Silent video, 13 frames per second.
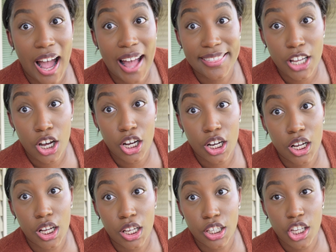I thought
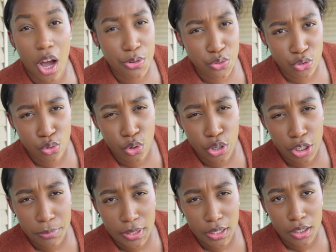y'all was
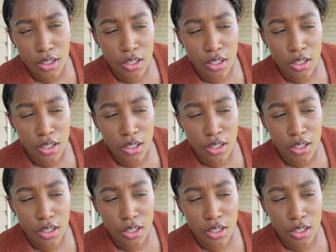reporting me